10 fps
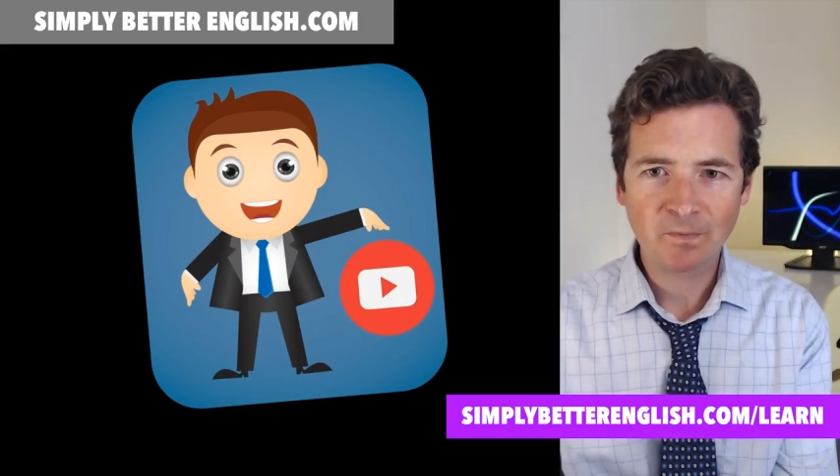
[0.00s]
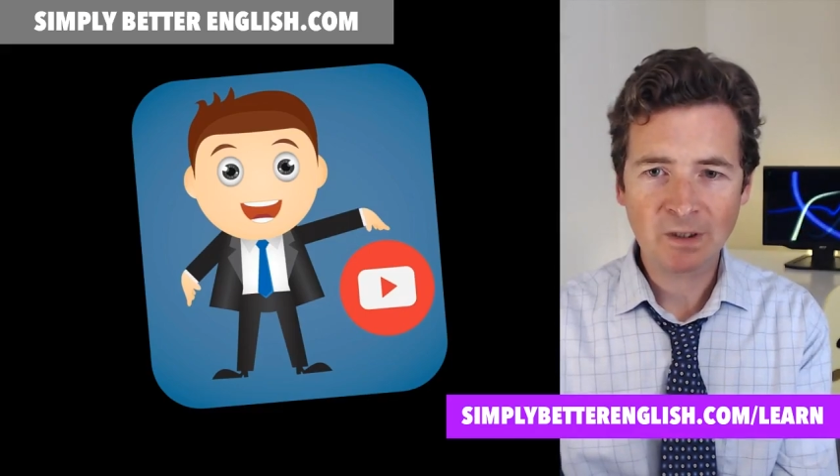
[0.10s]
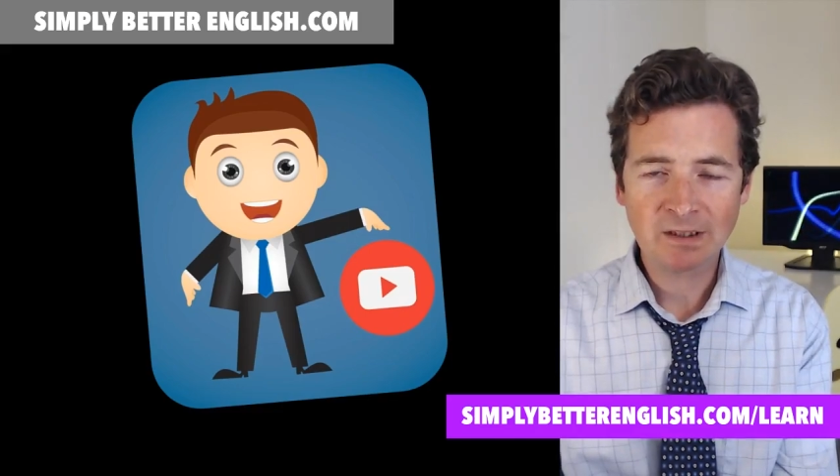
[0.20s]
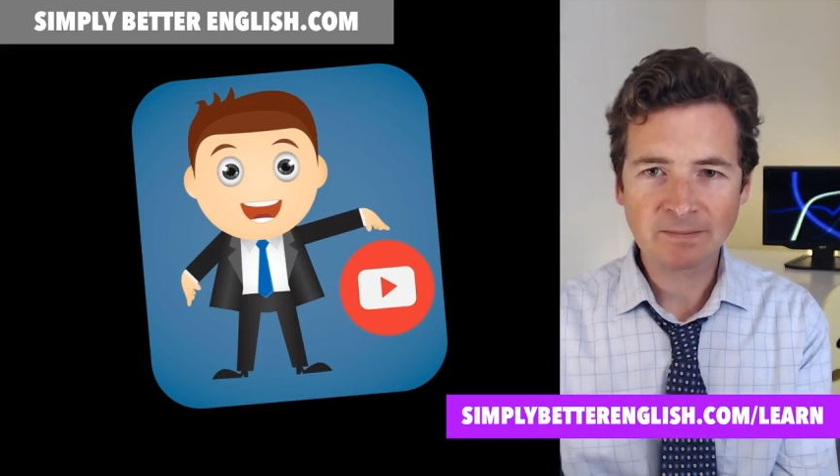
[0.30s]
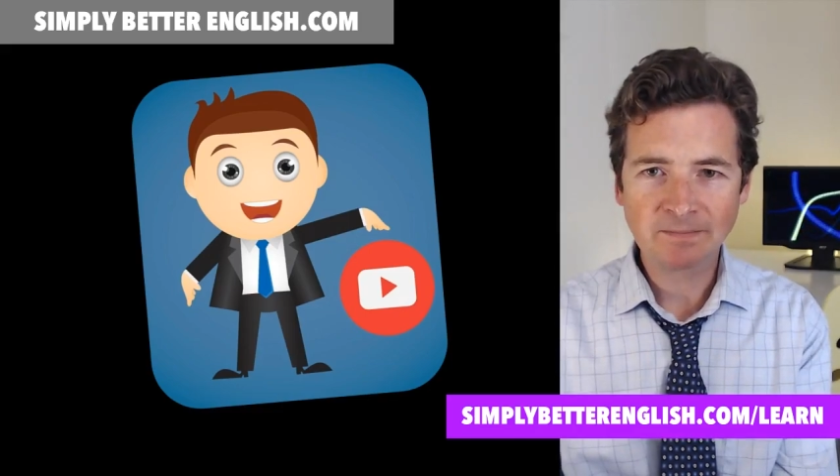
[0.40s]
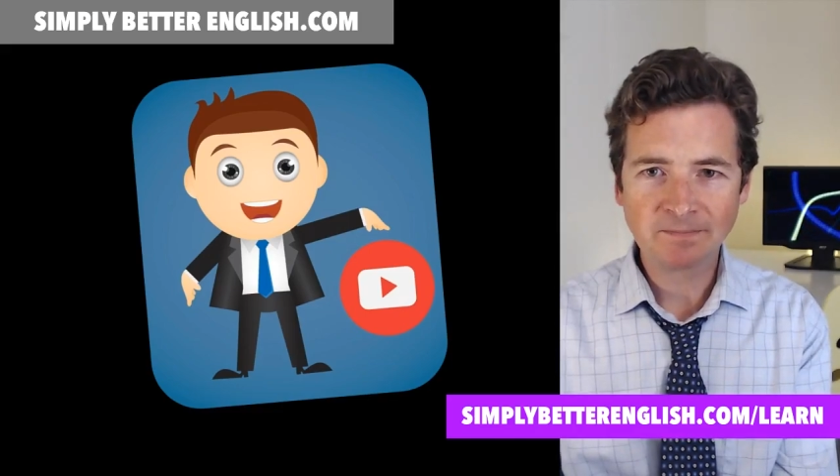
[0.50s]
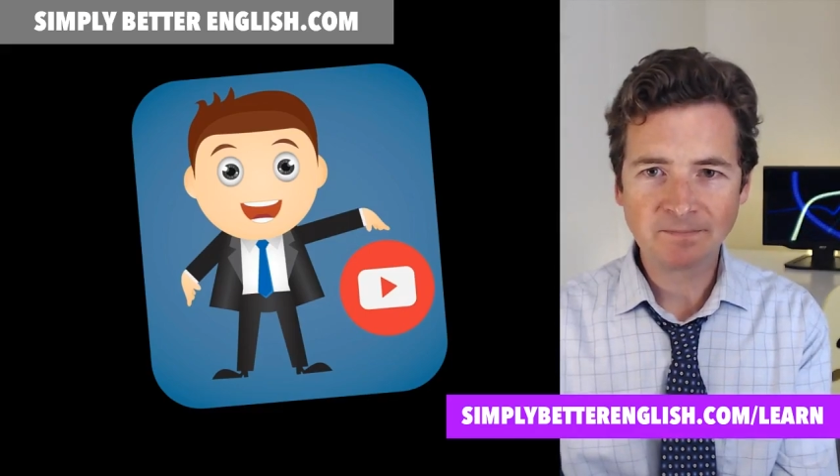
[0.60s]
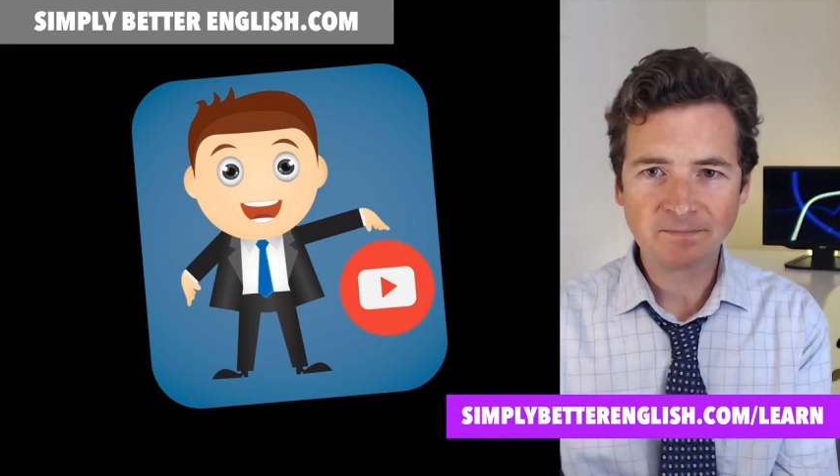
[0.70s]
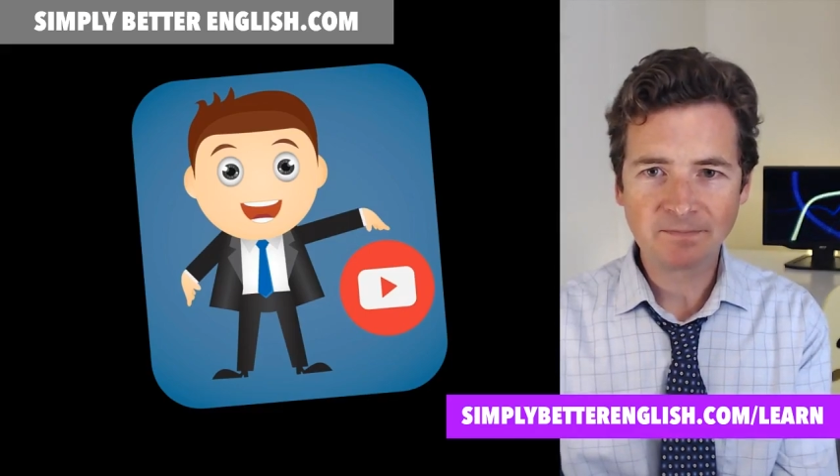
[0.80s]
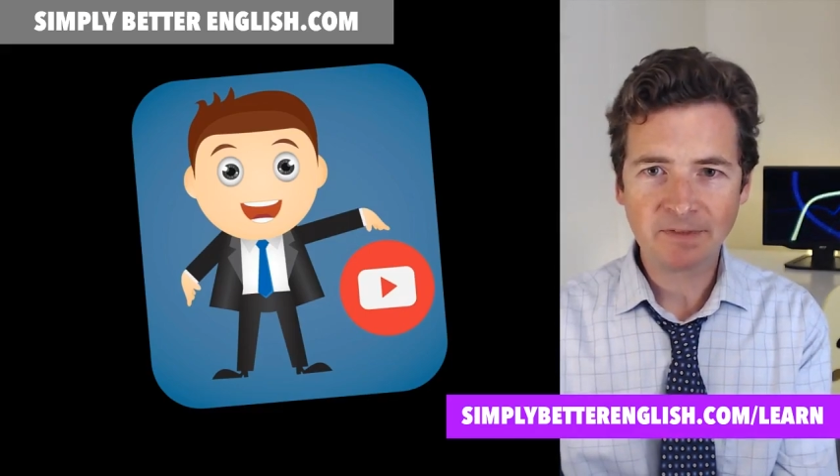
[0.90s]
well,
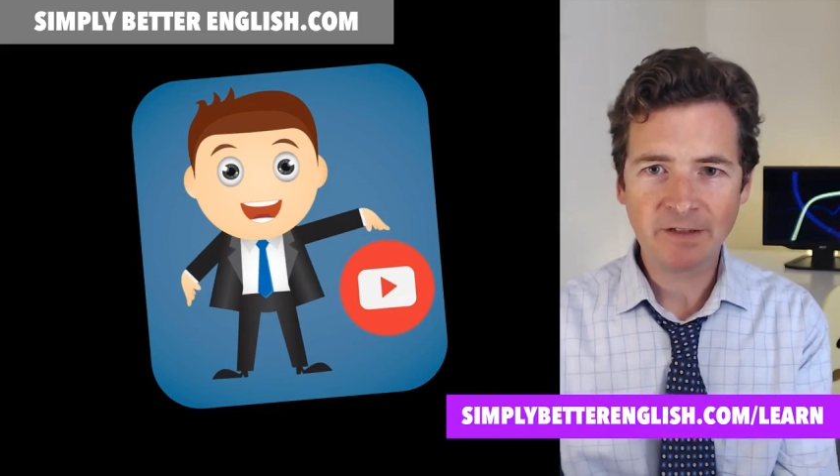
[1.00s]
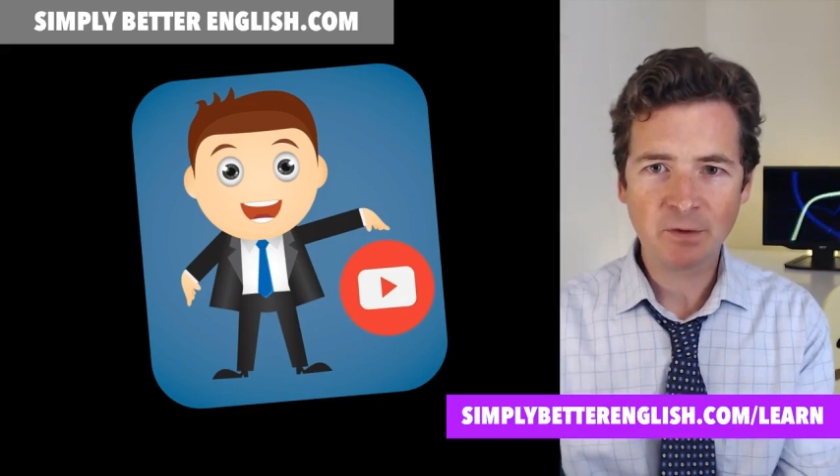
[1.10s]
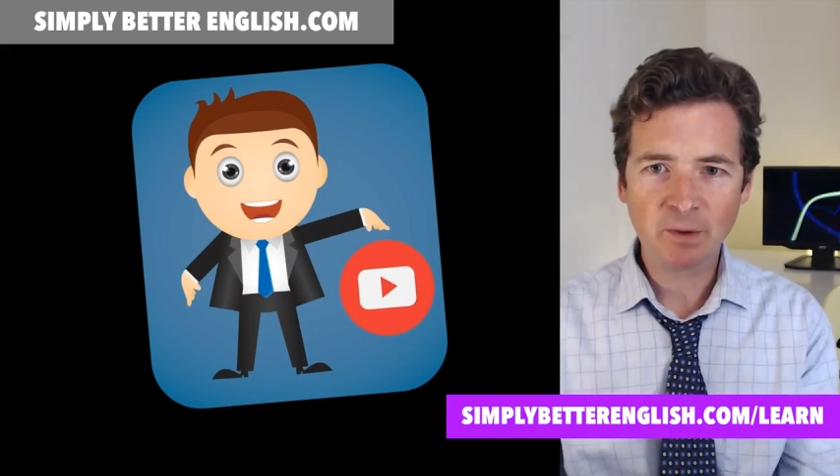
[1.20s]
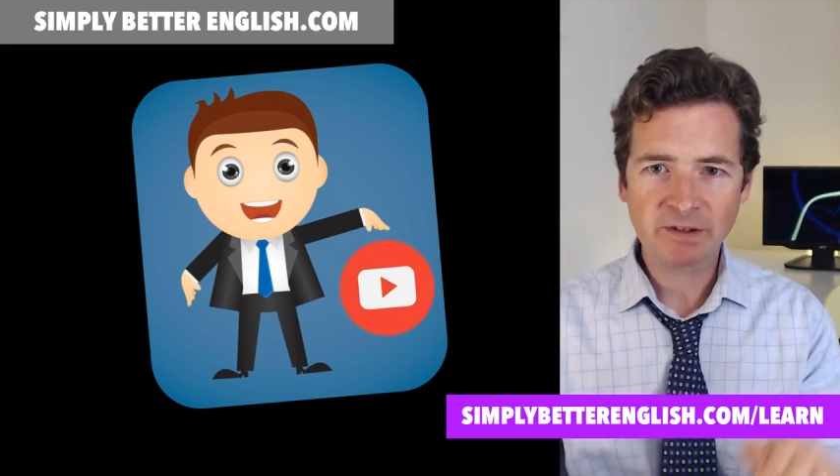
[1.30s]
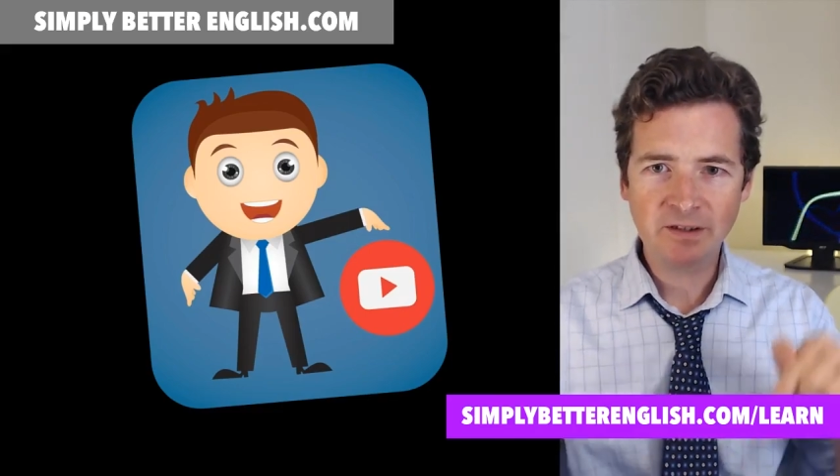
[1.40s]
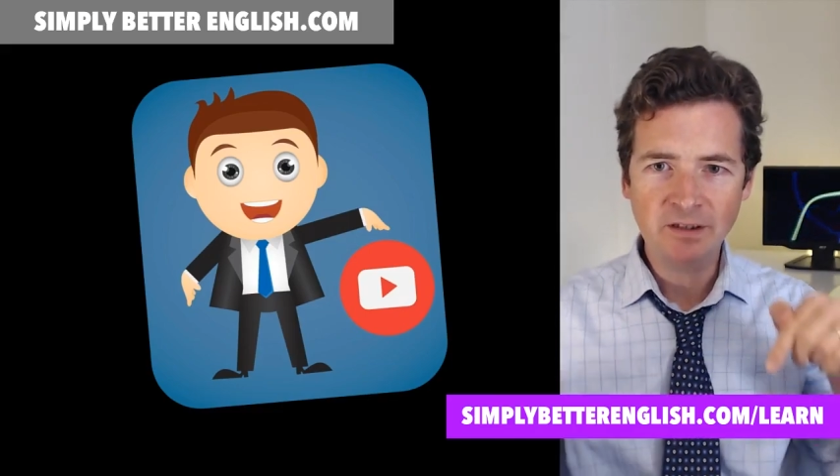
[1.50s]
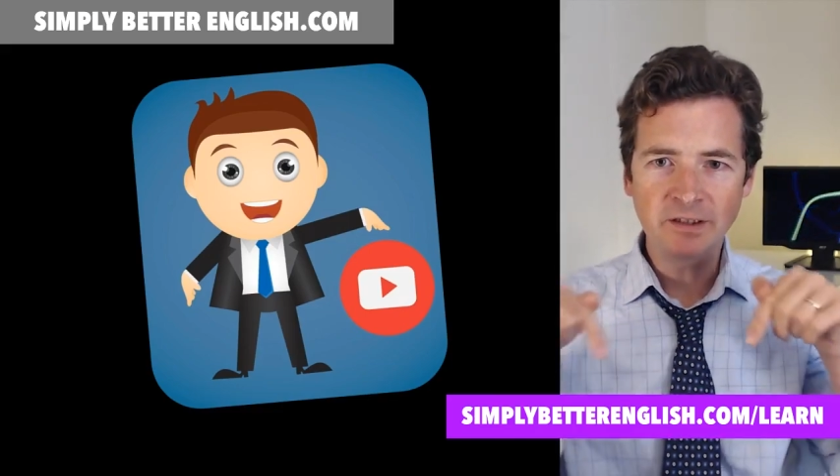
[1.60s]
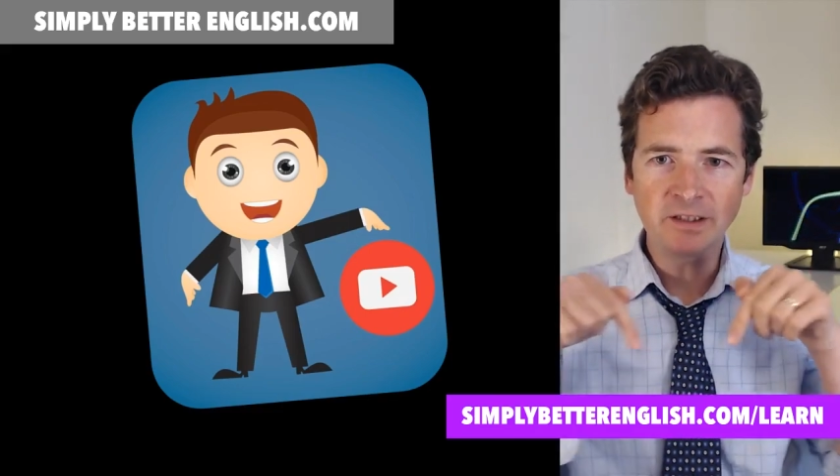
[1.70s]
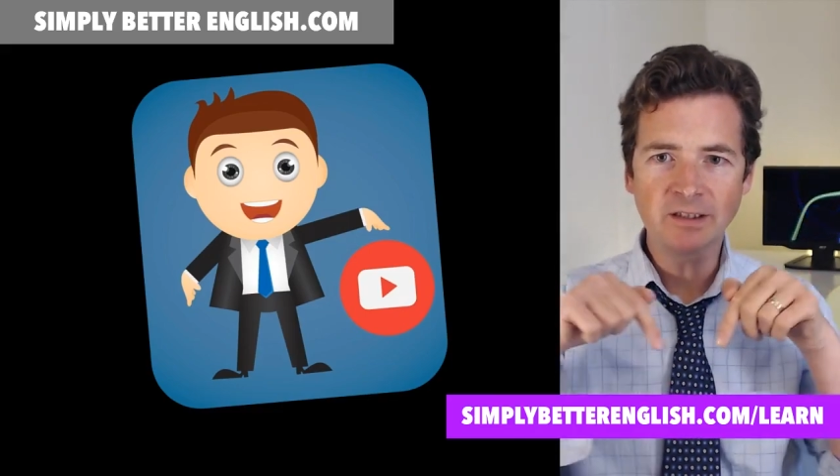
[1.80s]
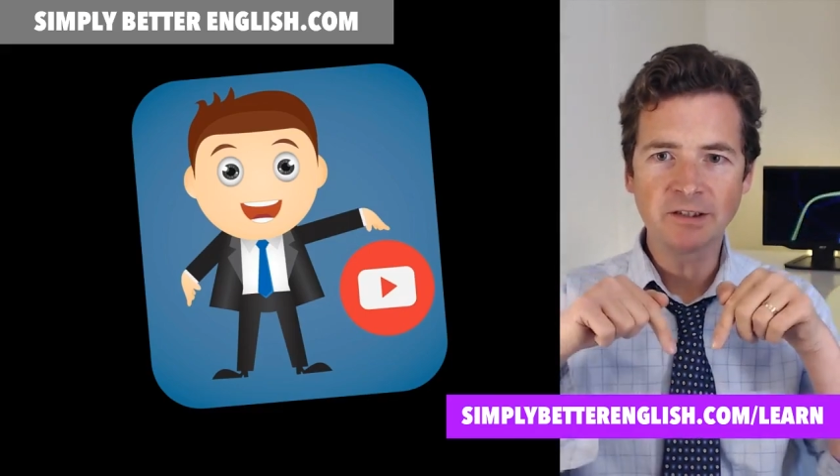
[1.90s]
if you want to
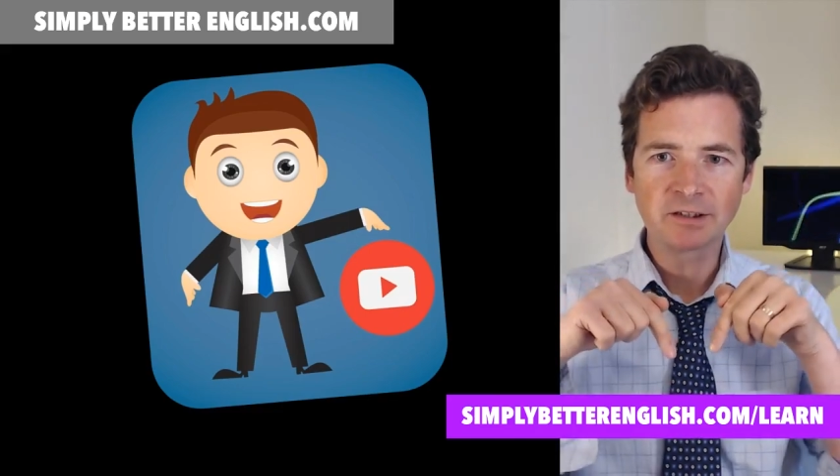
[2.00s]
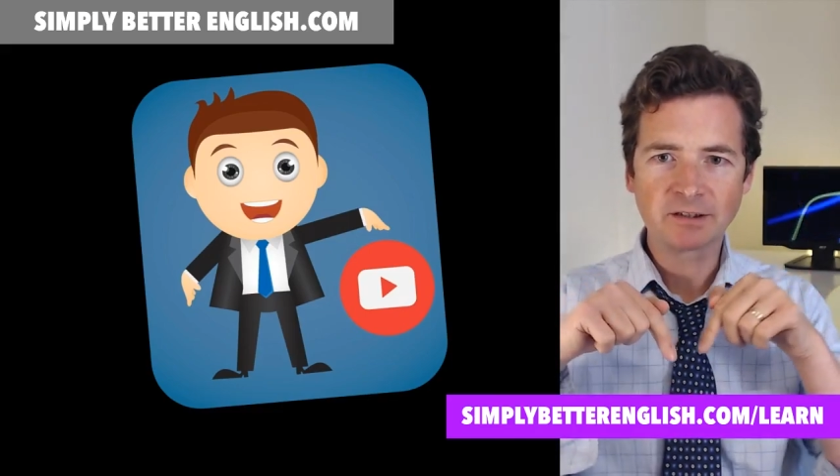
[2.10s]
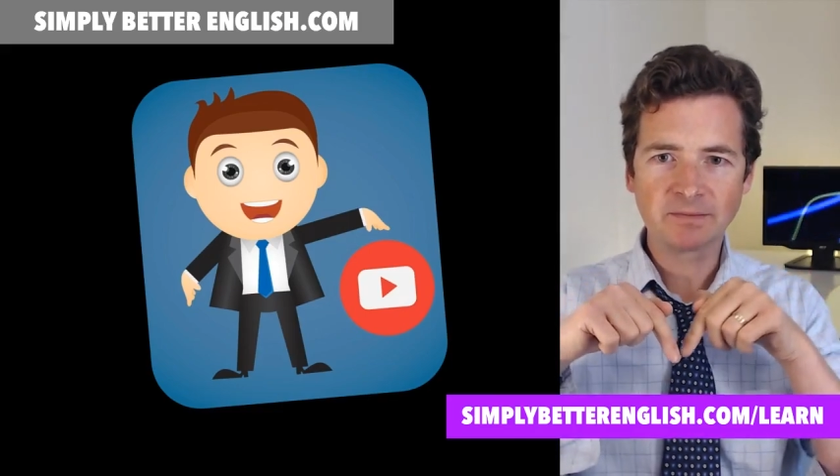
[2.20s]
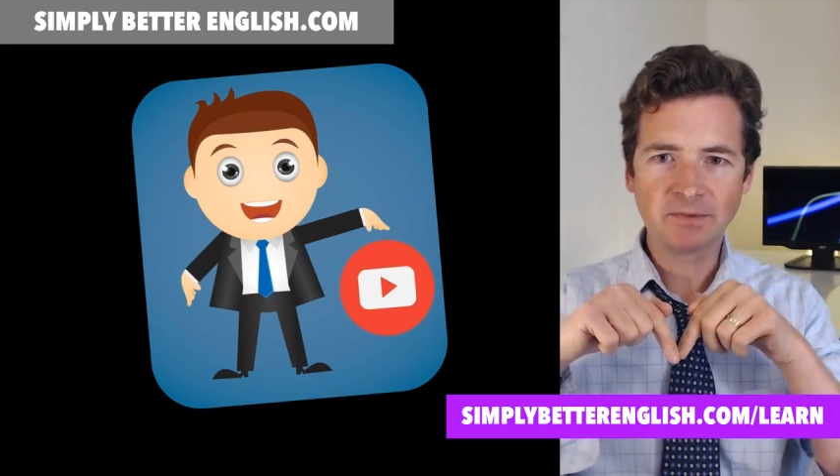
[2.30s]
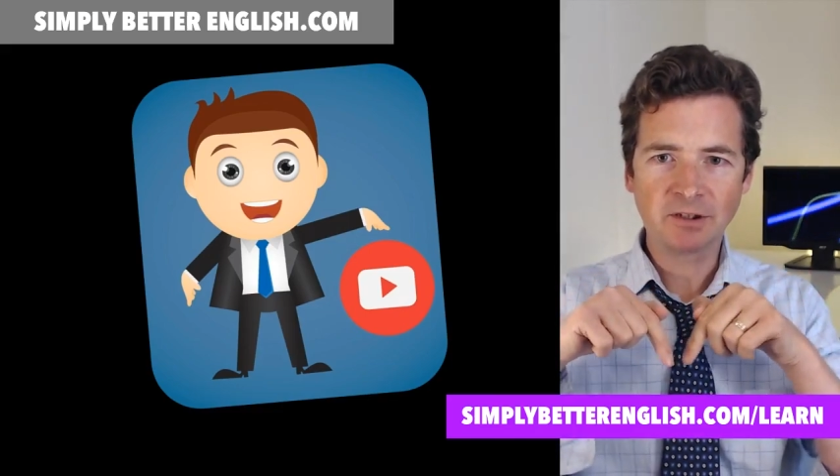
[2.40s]
learn English,